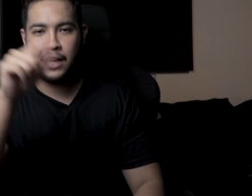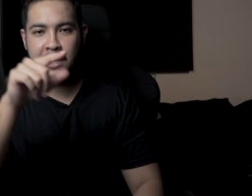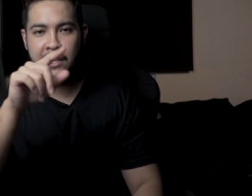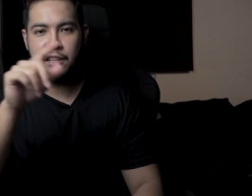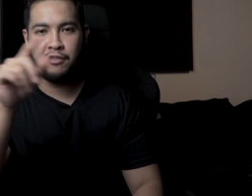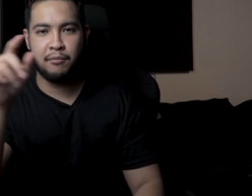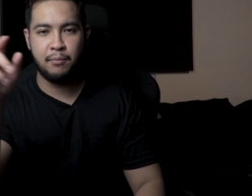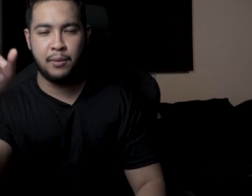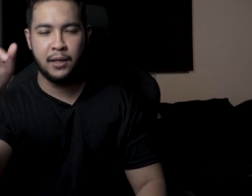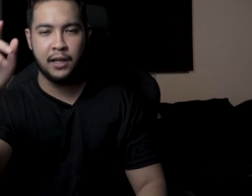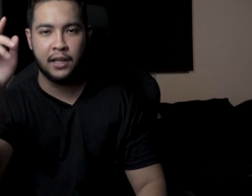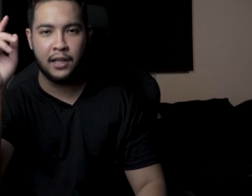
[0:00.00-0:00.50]

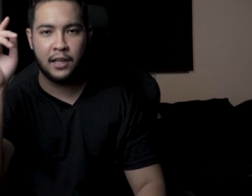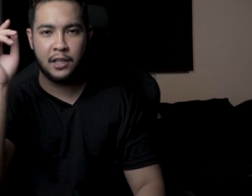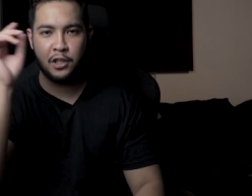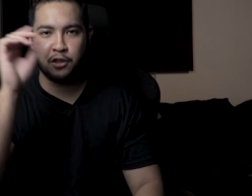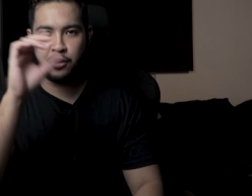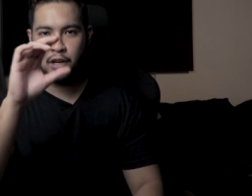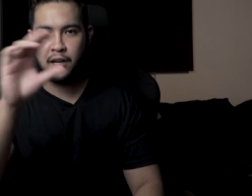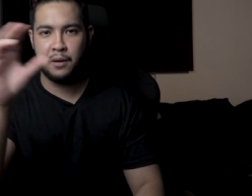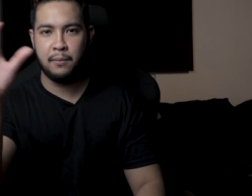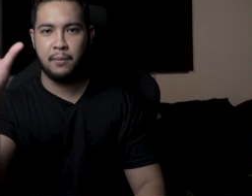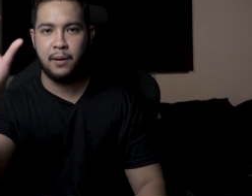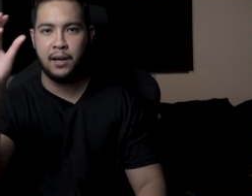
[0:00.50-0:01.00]
Alif Burger
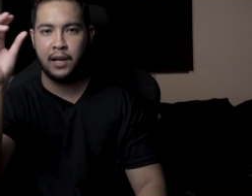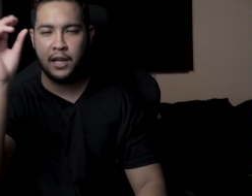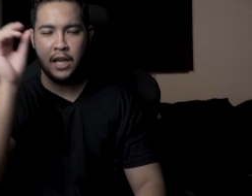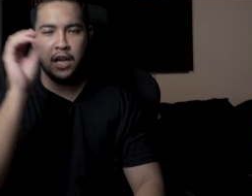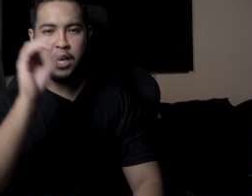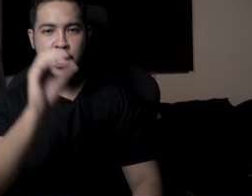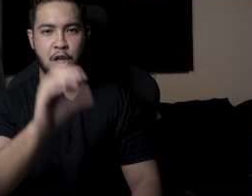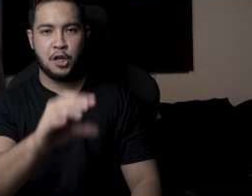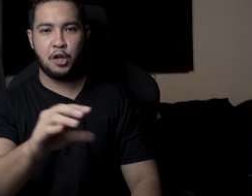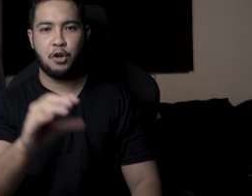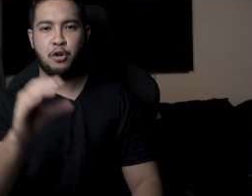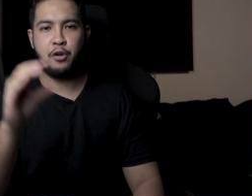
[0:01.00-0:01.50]
trademark,
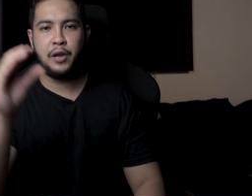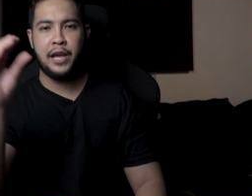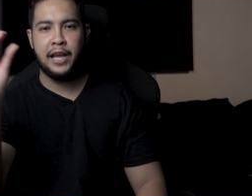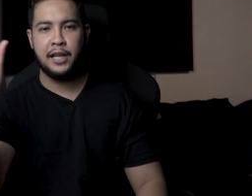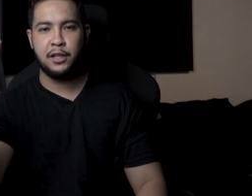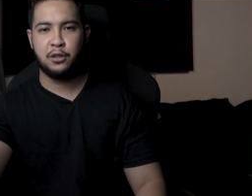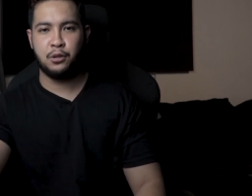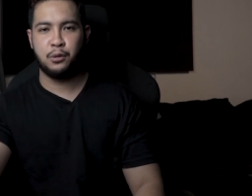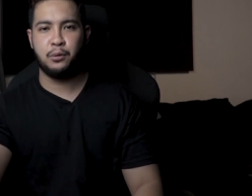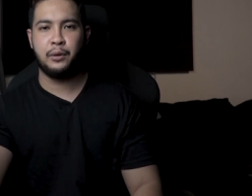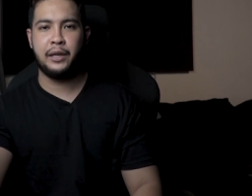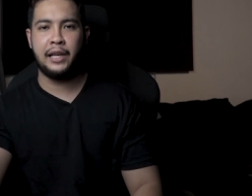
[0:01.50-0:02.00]

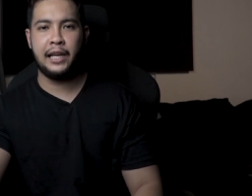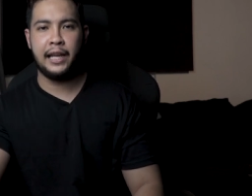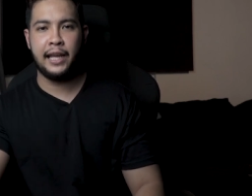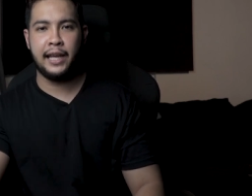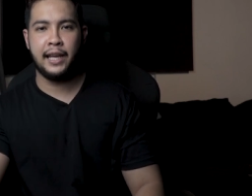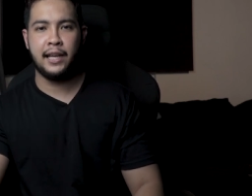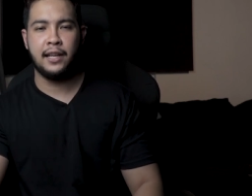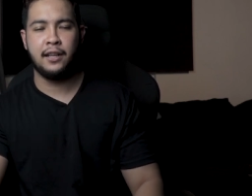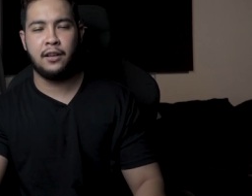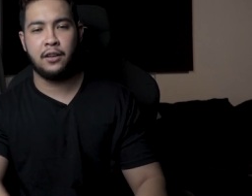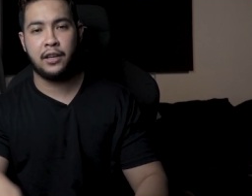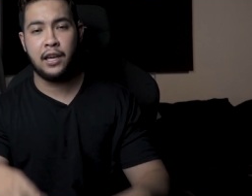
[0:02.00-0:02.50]
create to
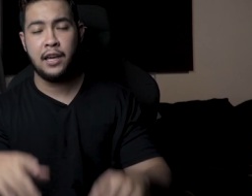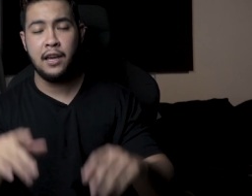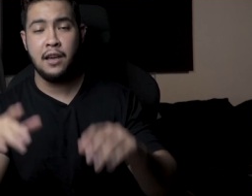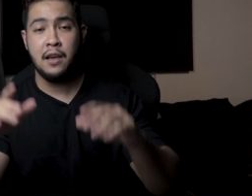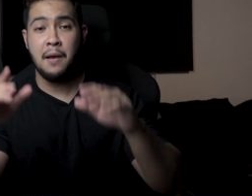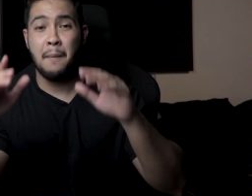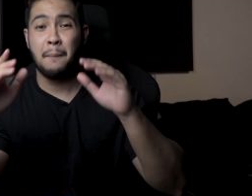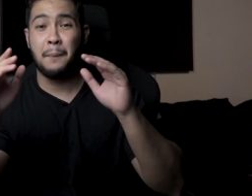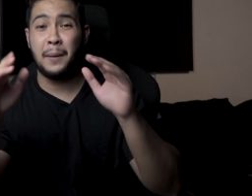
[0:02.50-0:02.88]
relate, okay?